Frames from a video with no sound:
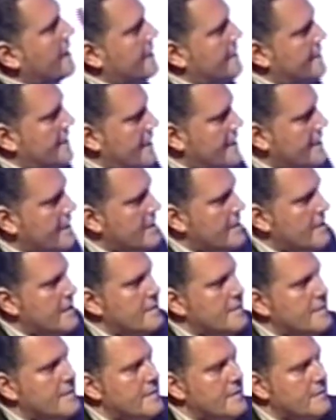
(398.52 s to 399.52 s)
Then
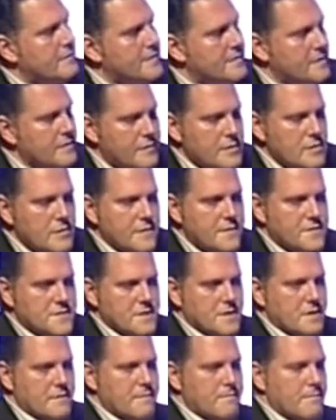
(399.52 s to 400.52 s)
there was the
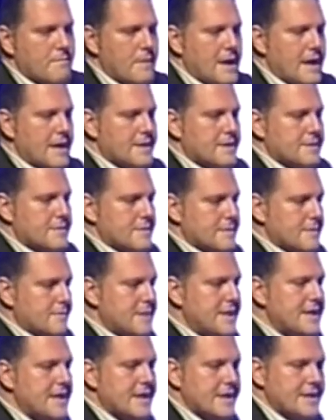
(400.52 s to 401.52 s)
evolution of market
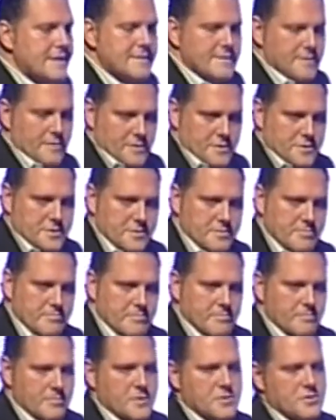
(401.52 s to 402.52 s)
media research.
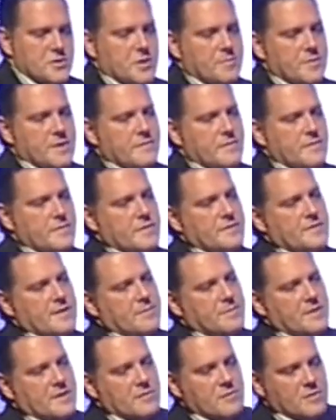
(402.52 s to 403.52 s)
In Germany, we've got
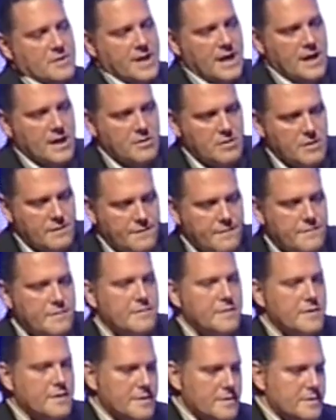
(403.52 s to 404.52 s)
something called Argov.
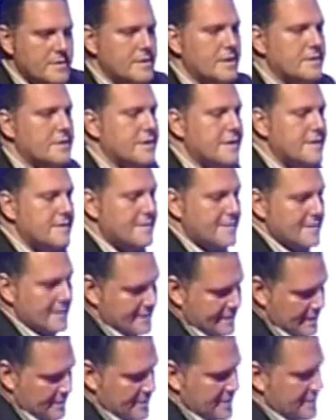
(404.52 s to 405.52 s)
In Greece,
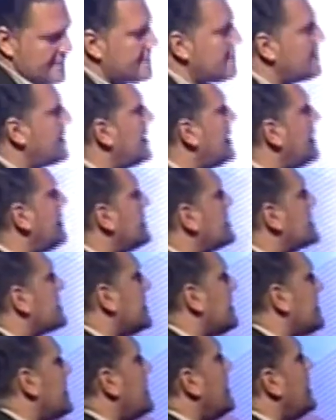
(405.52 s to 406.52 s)
something similar, which
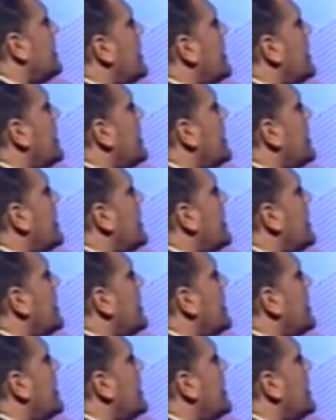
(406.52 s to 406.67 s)
is